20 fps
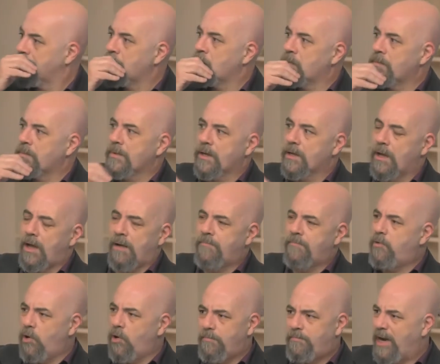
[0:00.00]
I
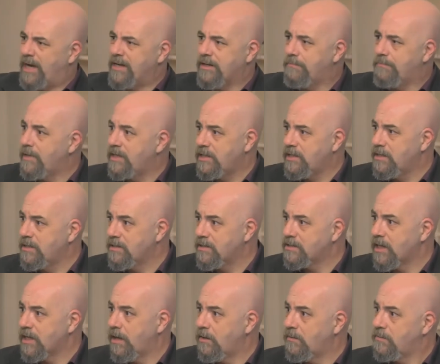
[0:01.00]
bought a bag many years
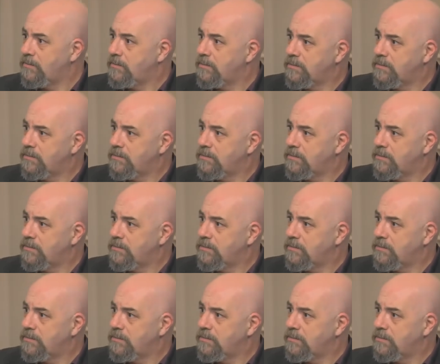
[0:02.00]
ago.